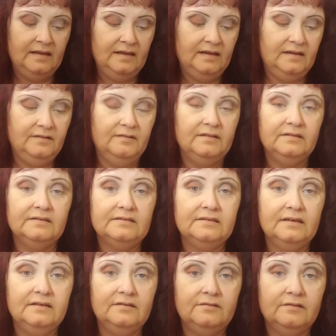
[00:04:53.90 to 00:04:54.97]
I know it looks
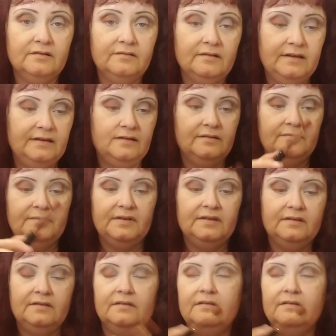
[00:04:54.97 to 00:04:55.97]
kind of dark right now, but